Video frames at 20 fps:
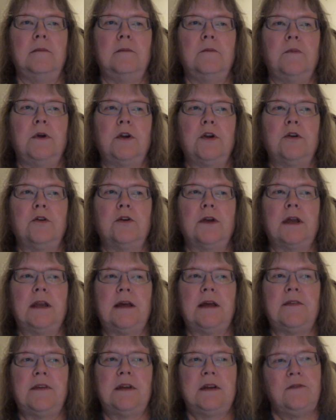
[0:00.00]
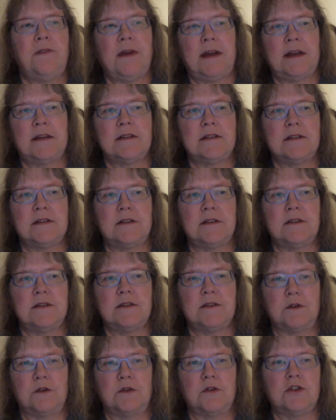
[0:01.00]
when you're looking at the advanced
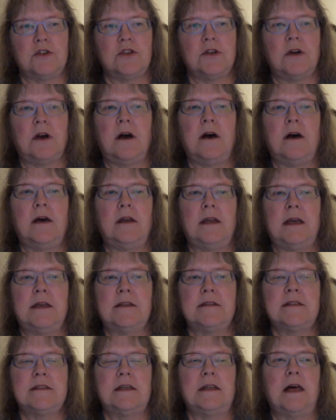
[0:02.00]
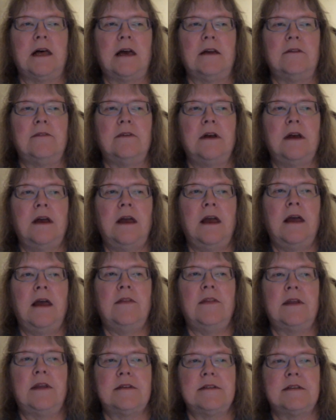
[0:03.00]
search on NC Live
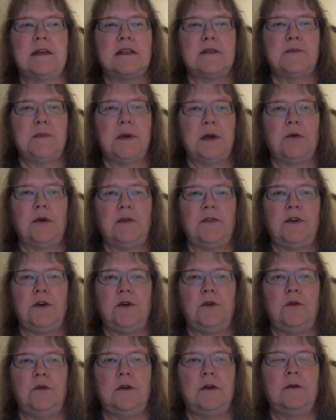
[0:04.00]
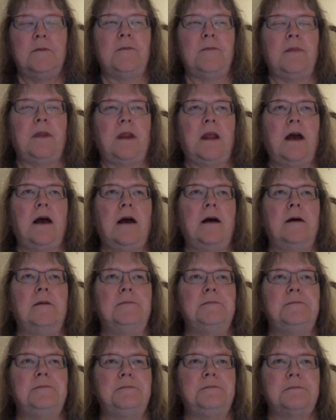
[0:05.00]
that says peer reviewed.
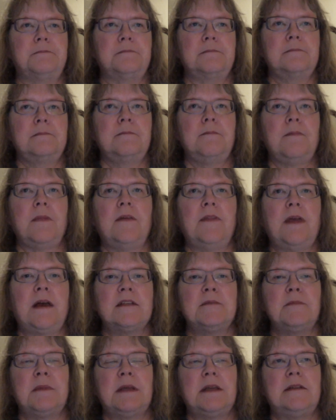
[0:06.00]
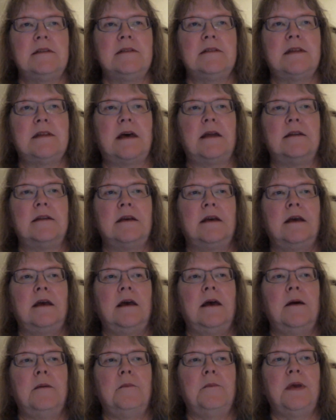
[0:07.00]
Um, that means that
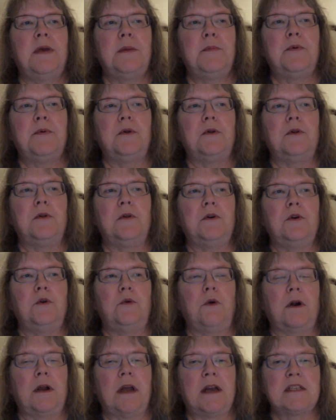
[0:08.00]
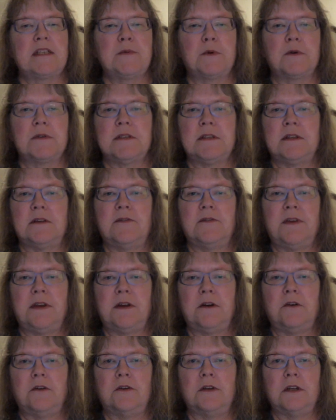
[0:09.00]
people who are experts in the
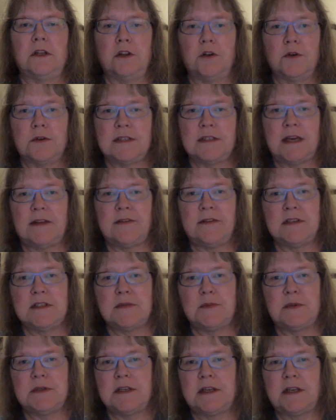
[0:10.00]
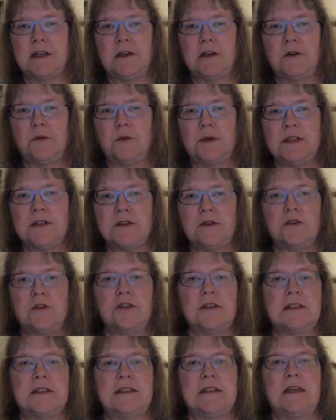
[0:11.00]
field looked at this particular research
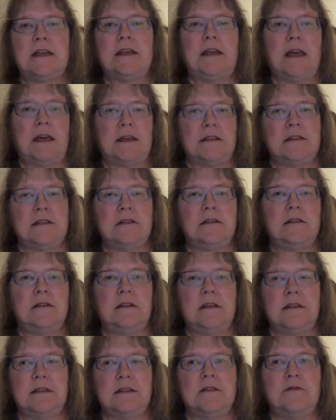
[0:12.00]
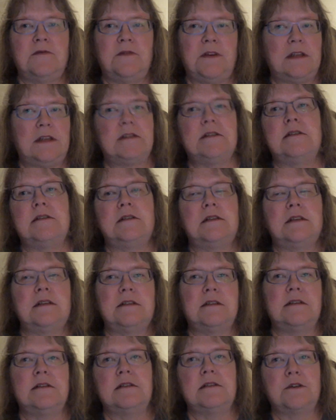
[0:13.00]
and said, yes, this fits,
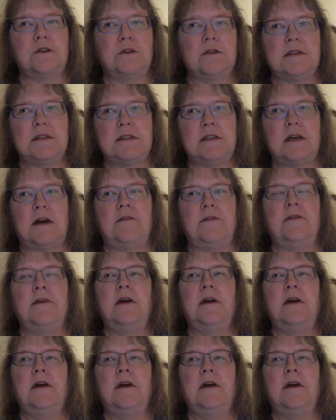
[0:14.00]
this is good stuff.